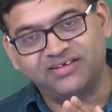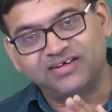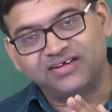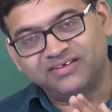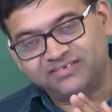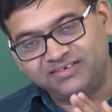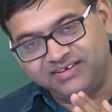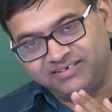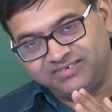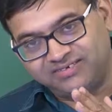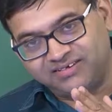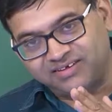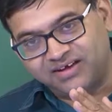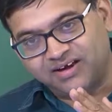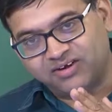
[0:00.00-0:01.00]
these
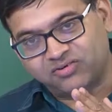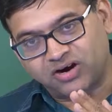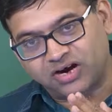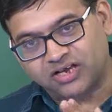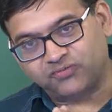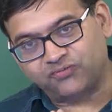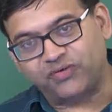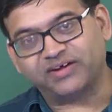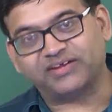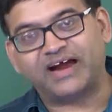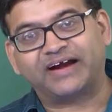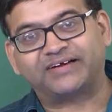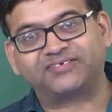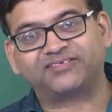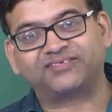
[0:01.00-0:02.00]
transfer
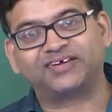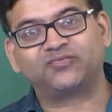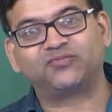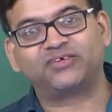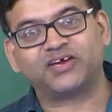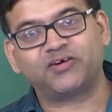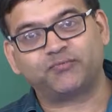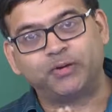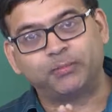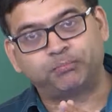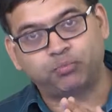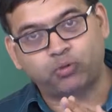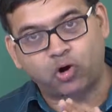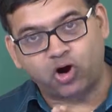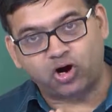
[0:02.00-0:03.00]
characteristics which have been
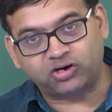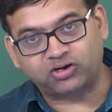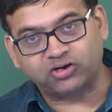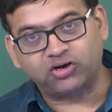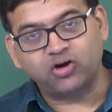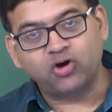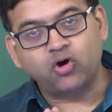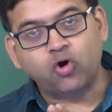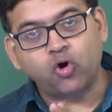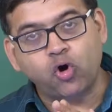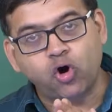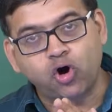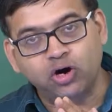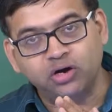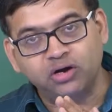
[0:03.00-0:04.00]
plotted
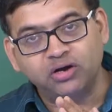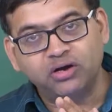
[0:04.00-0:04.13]
on